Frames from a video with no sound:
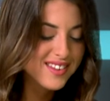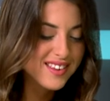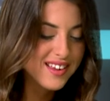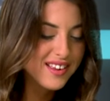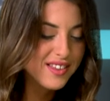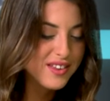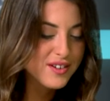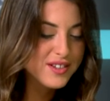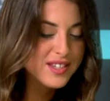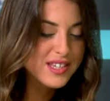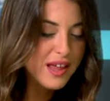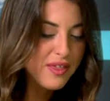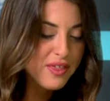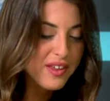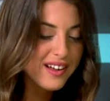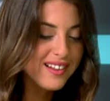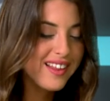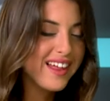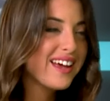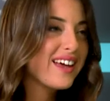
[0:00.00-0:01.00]
there's
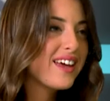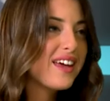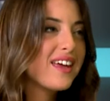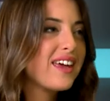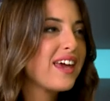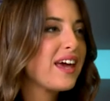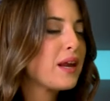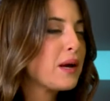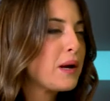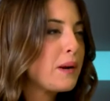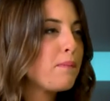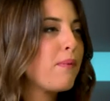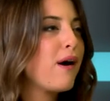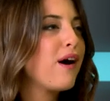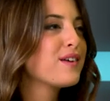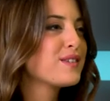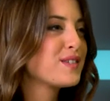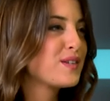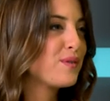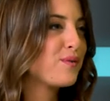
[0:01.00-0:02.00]
nothing like getting a
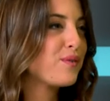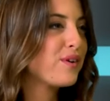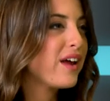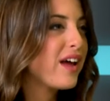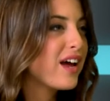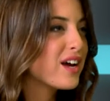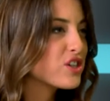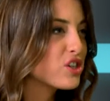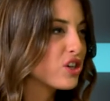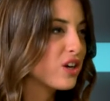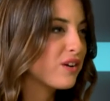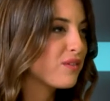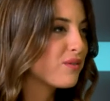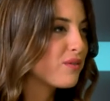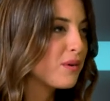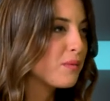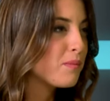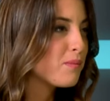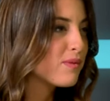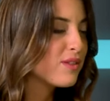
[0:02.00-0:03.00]
positive reaction
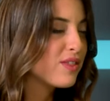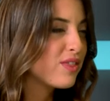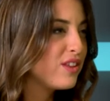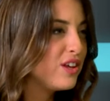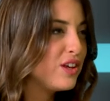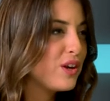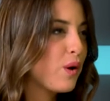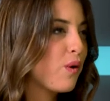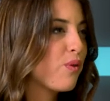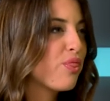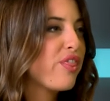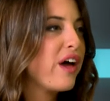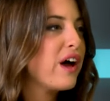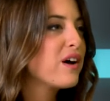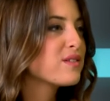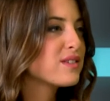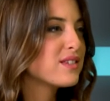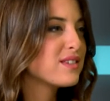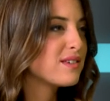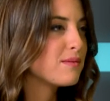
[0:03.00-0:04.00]
from, you know,
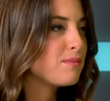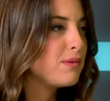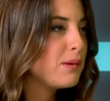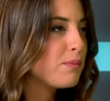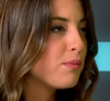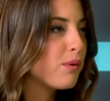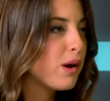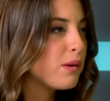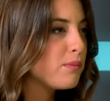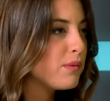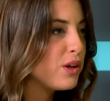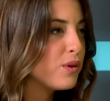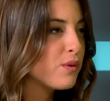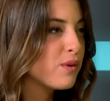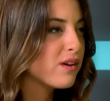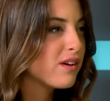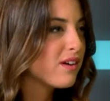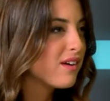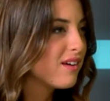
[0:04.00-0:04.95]
thousands of people. I mean, you're